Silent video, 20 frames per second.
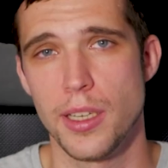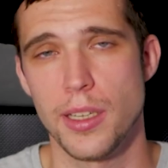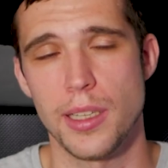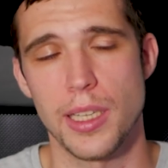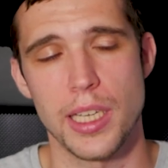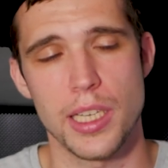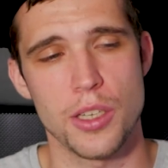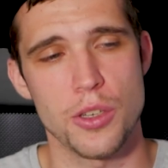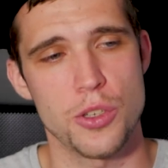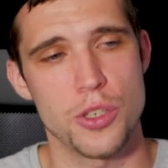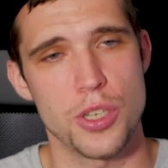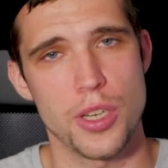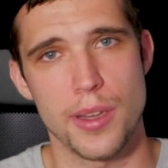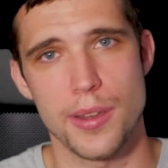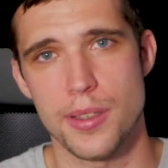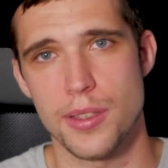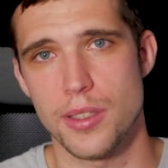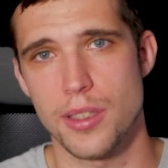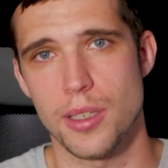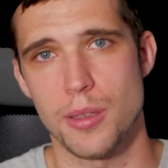Like you
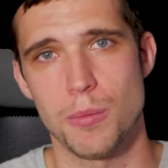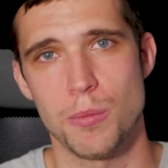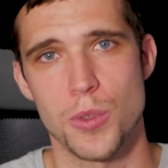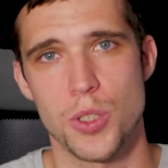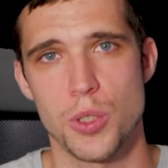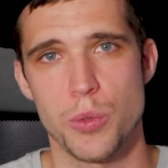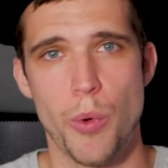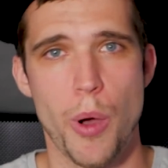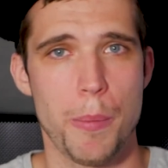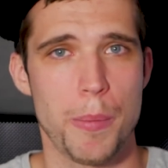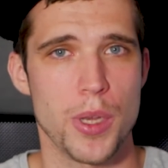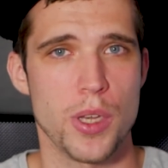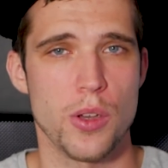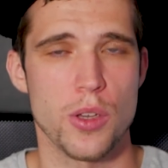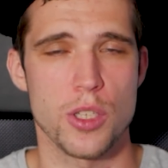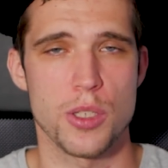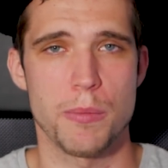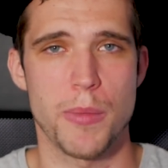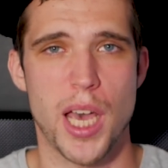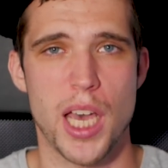just um, swap in
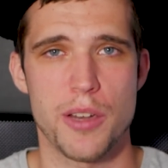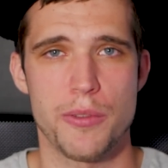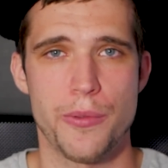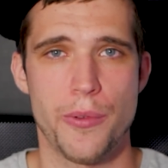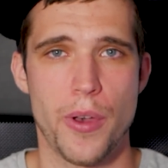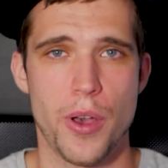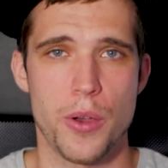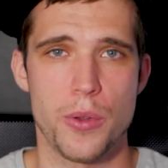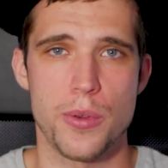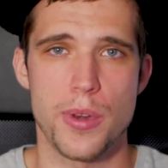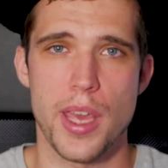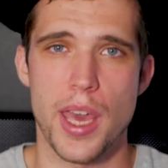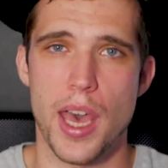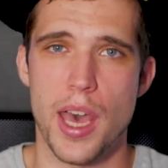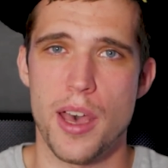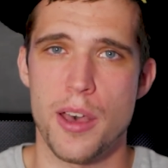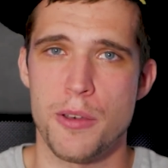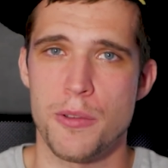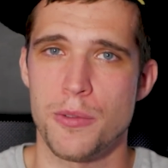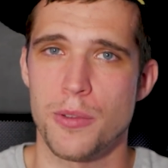your smartphone, you
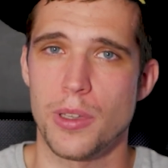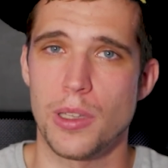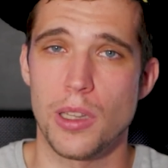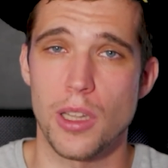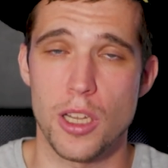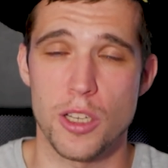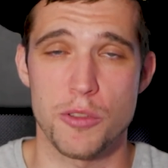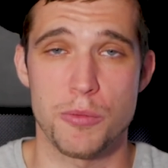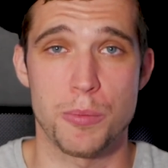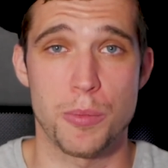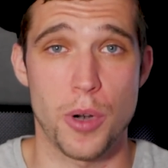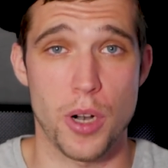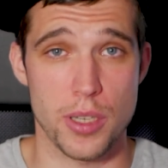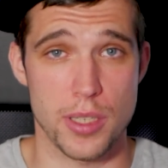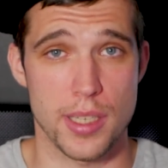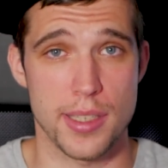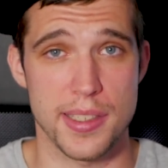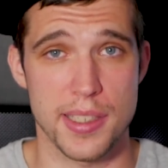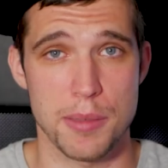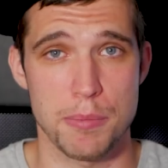have a lot of
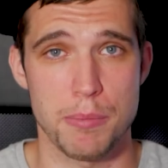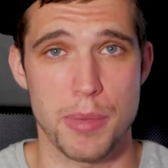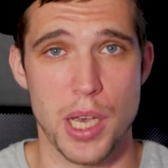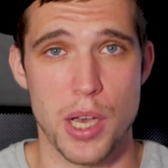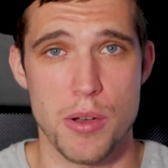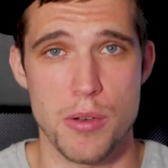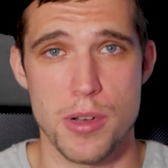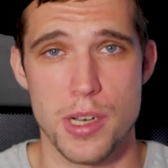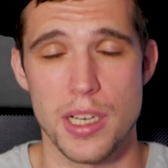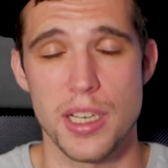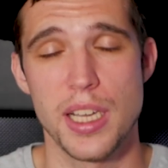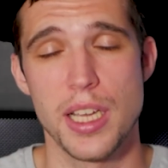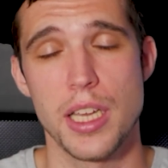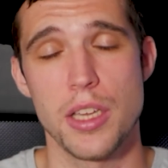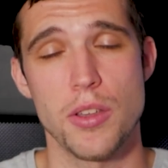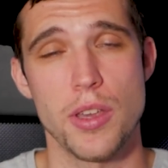processing power,